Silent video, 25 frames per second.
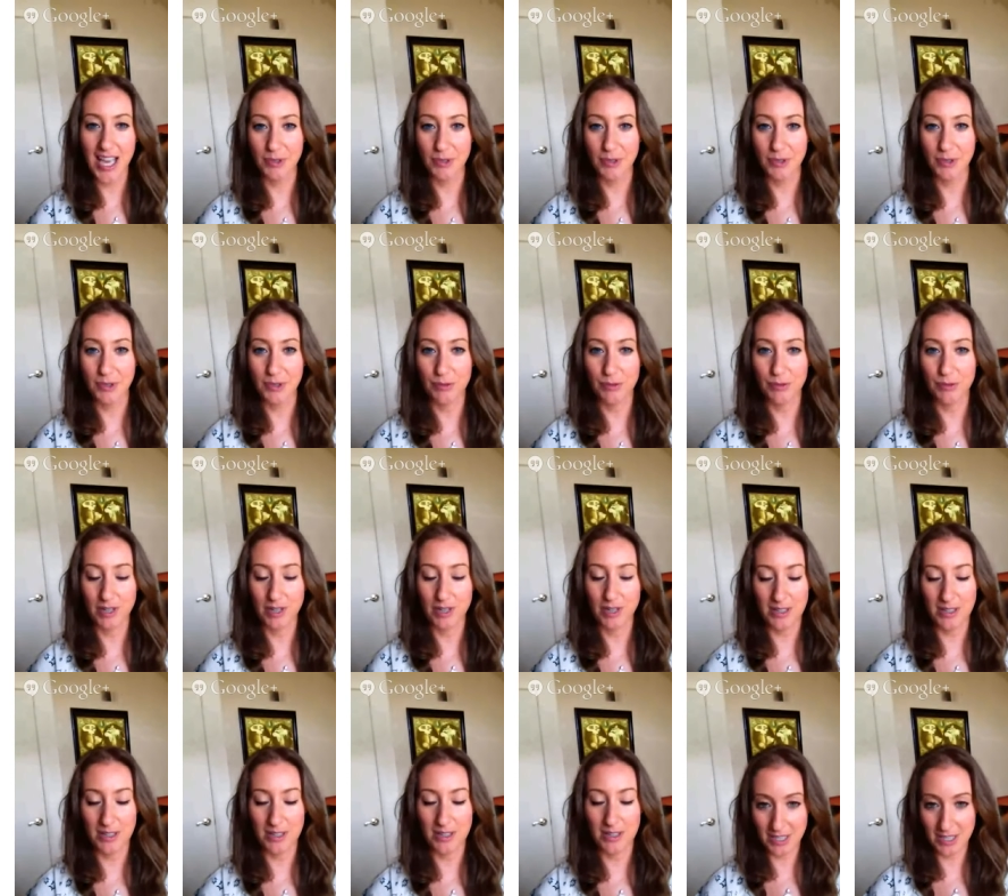listened
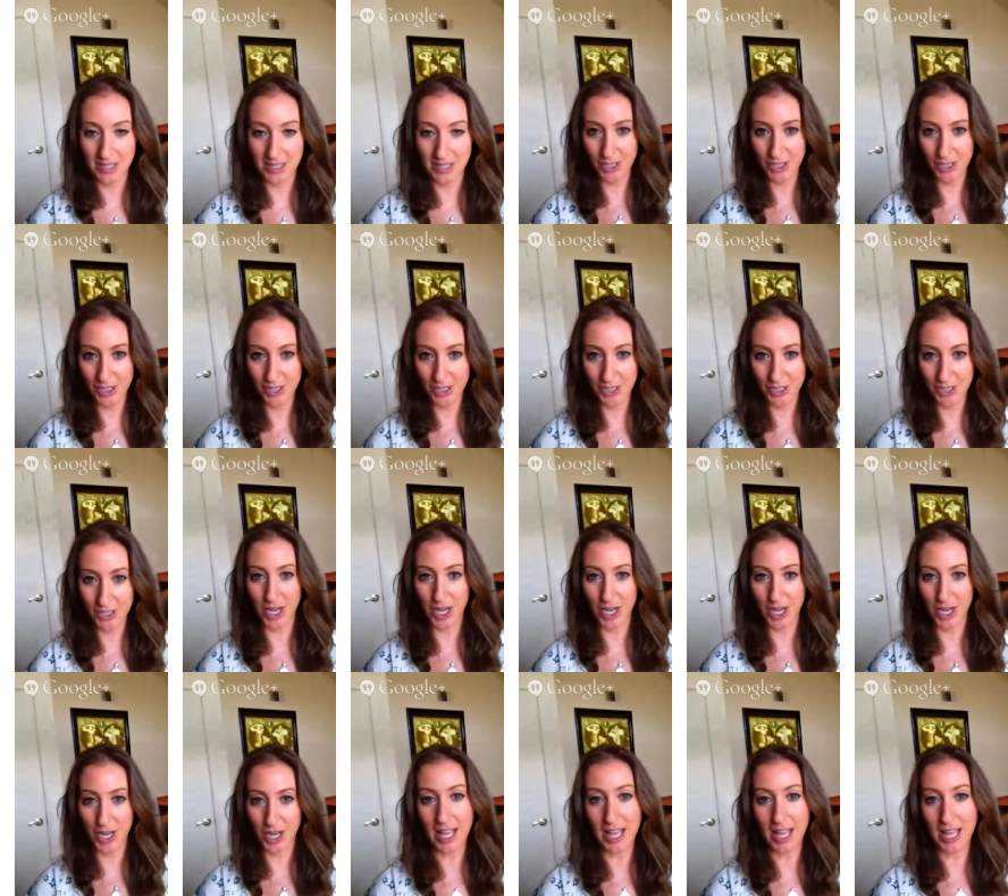to a Google
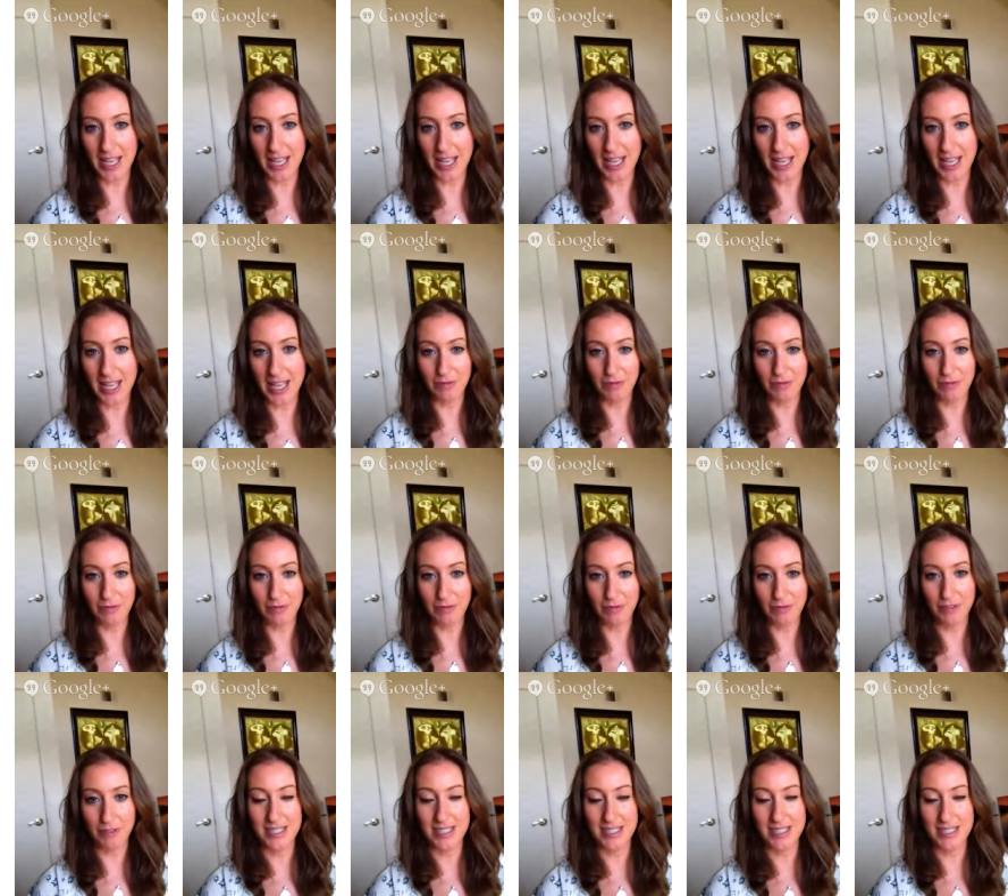Hangout with
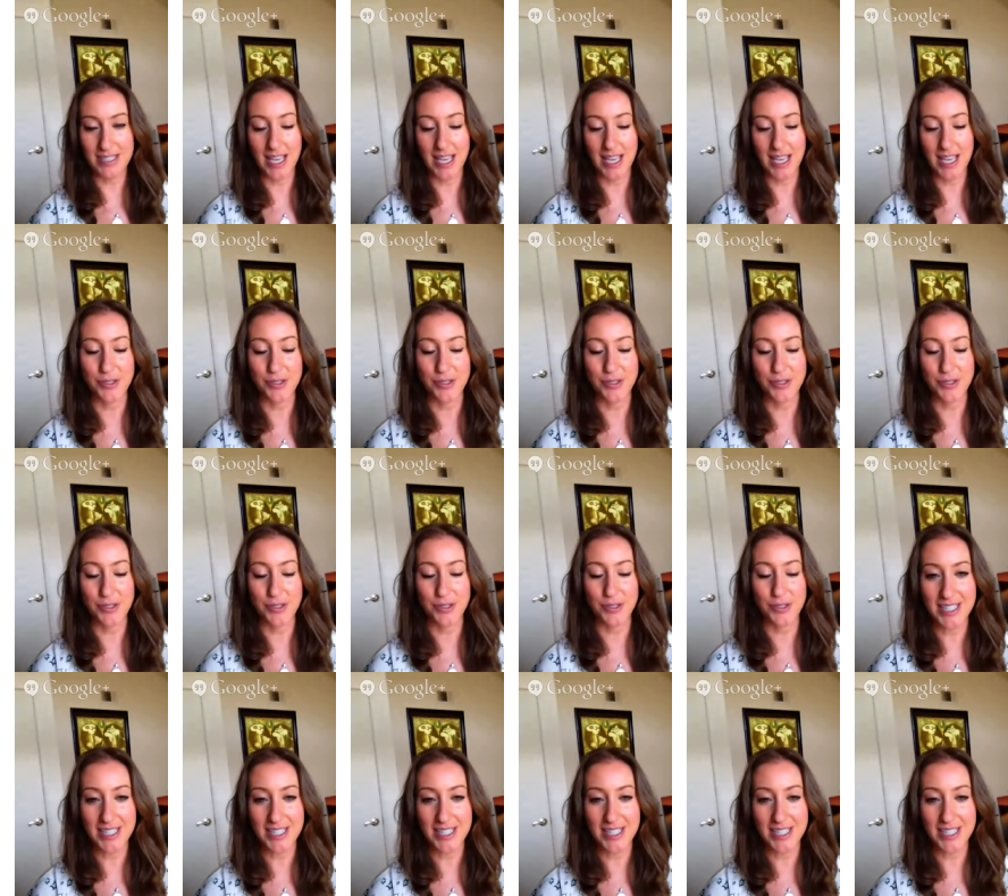Vanessa just recently,